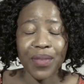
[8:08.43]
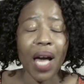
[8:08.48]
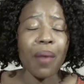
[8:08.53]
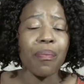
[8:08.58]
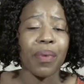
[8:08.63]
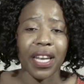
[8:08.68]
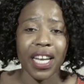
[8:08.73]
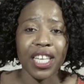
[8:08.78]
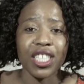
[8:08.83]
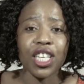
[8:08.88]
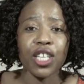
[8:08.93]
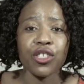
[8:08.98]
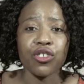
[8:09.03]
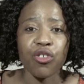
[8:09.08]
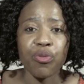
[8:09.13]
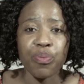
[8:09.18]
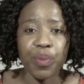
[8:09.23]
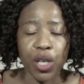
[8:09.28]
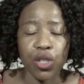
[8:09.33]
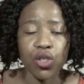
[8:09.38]
a better chance
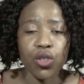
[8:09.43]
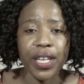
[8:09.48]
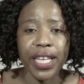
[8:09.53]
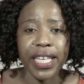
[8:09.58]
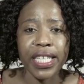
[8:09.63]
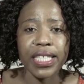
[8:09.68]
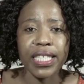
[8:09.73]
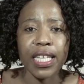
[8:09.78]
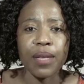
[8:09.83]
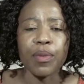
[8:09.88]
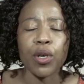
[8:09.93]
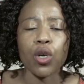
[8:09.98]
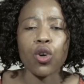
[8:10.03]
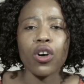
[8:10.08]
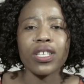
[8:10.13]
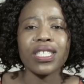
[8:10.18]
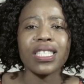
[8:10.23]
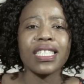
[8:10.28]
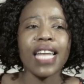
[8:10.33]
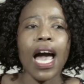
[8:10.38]
of being shortlisted
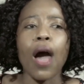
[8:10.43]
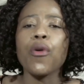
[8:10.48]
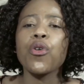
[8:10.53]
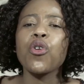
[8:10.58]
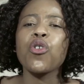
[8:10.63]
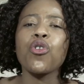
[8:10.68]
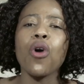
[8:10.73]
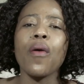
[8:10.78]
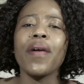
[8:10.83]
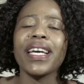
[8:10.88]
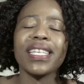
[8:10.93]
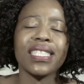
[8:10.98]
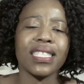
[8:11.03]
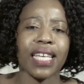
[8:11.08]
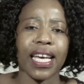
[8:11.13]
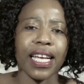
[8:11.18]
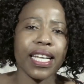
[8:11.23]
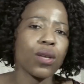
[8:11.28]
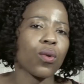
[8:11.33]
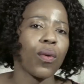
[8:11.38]
because now you know
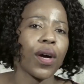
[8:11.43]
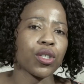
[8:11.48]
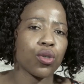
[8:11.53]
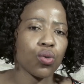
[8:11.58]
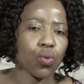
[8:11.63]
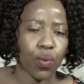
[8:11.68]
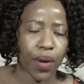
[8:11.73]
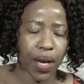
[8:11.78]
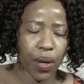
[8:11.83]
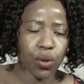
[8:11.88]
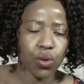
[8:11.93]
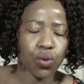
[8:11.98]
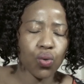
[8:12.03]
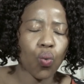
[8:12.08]
exactly what to work,